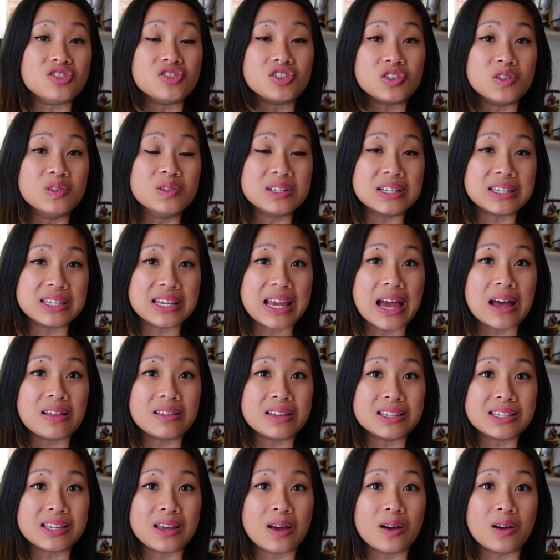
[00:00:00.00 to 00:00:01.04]
June to see how
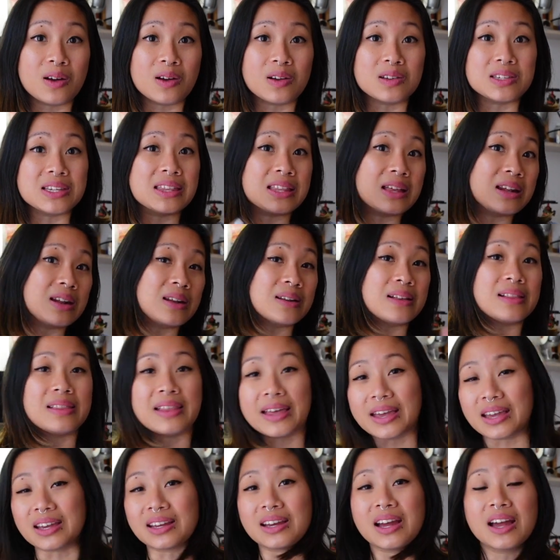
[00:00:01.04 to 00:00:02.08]
this goes, and then
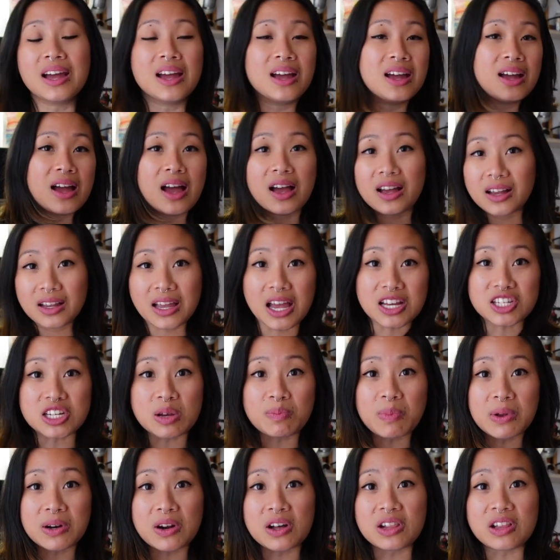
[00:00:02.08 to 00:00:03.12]
like catch up
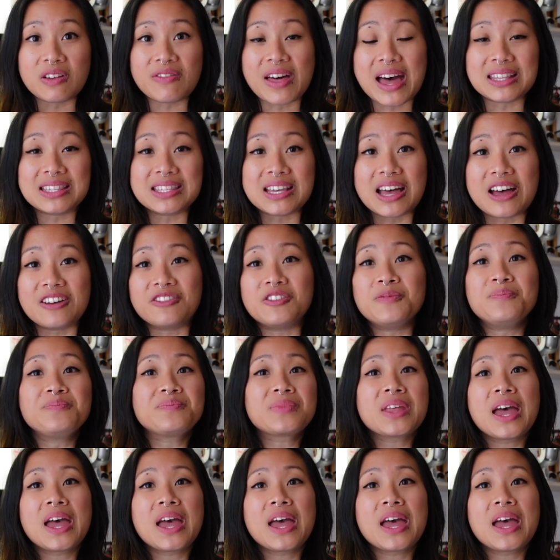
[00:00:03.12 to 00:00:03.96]
on all of that stuff.